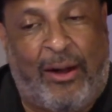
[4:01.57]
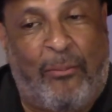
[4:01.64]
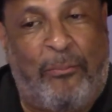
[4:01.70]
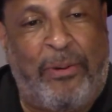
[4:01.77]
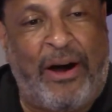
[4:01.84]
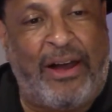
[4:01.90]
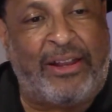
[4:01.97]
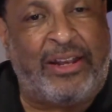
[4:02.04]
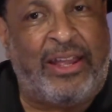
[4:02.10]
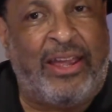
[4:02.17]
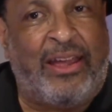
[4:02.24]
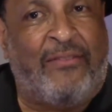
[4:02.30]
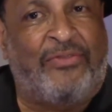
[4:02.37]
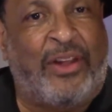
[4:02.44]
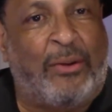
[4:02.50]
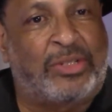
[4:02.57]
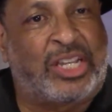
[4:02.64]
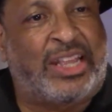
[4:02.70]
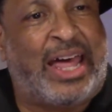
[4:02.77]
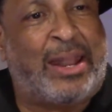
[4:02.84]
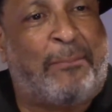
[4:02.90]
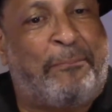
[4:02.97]
But there was a
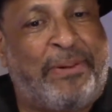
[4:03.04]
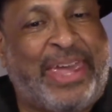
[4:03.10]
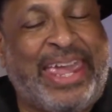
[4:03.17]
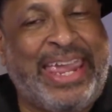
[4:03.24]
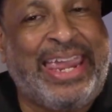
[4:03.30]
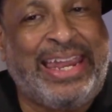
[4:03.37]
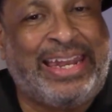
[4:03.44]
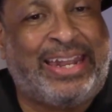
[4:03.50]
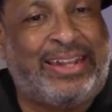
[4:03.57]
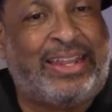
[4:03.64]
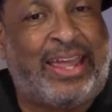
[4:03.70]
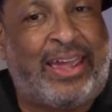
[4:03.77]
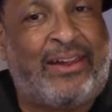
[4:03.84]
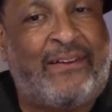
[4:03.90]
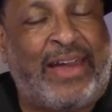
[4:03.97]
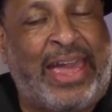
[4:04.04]
lot of pain in there,